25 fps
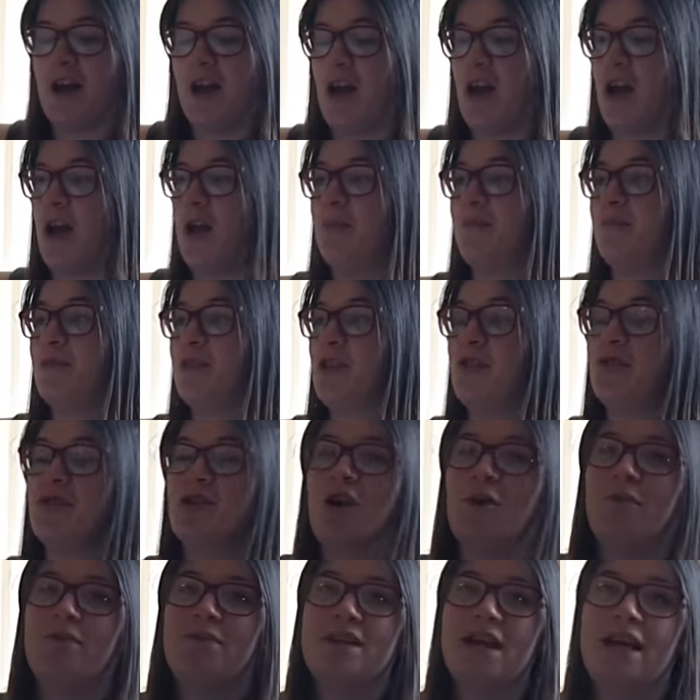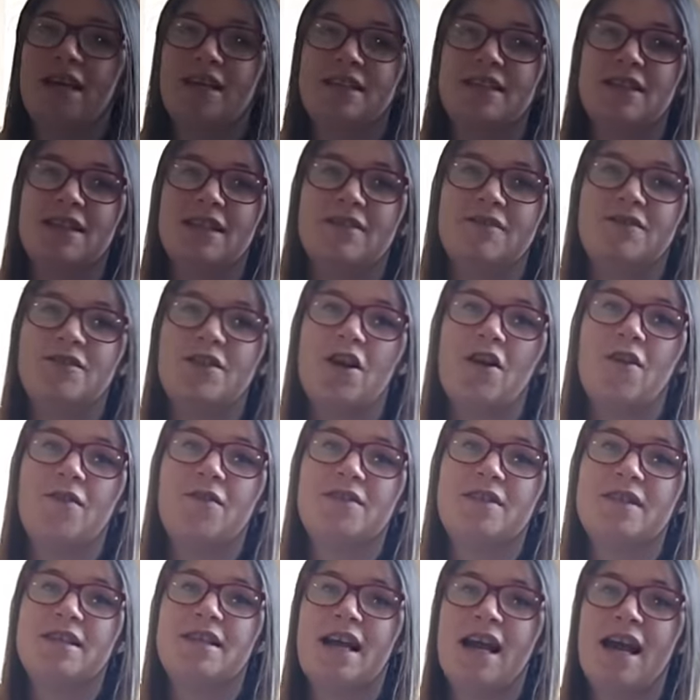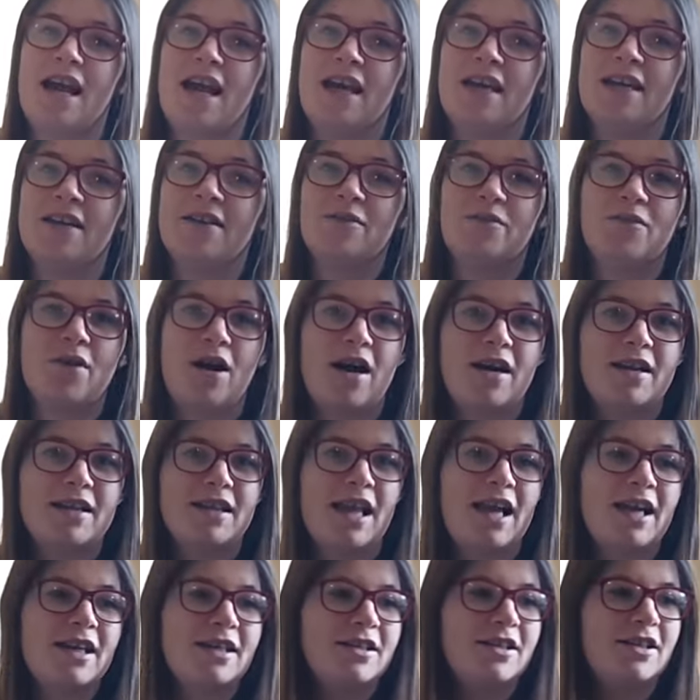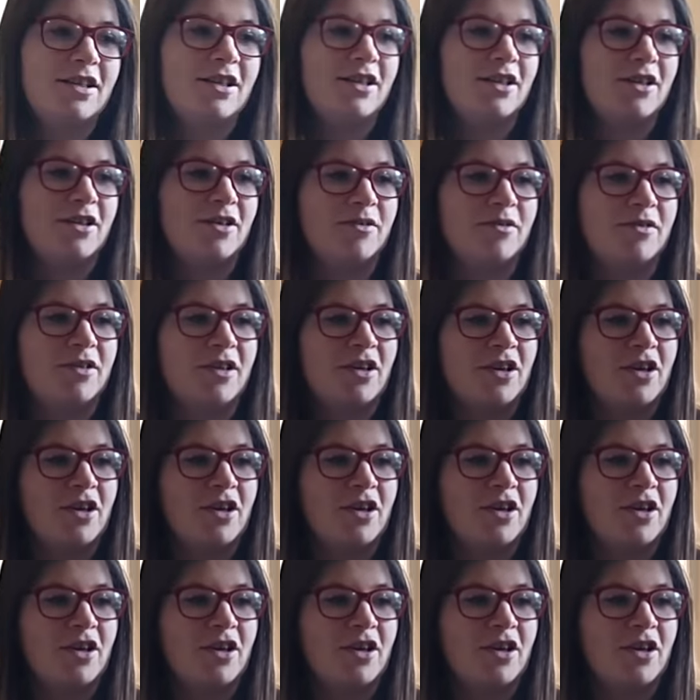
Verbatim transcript: Um, so the objectives of today, what I'd like to